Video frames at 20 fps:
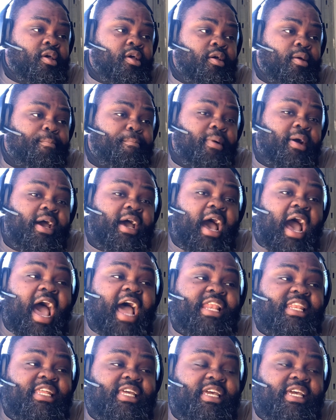But I
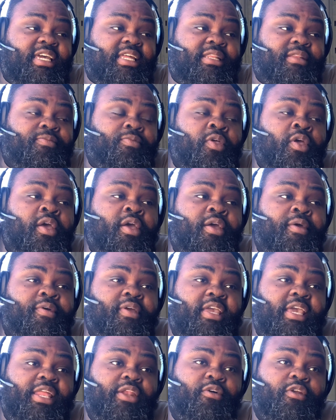did
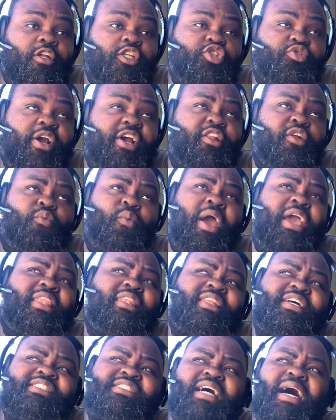get on the trailer wait
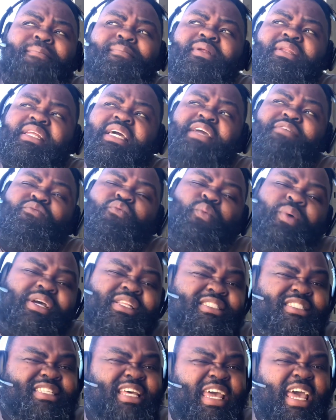list, I believe
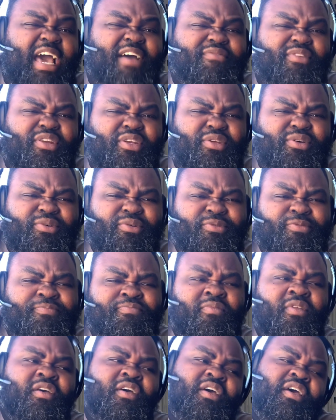Wednesday afternoon,
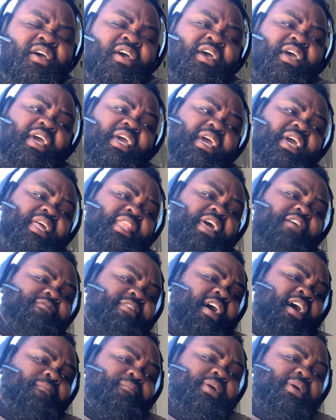and they found me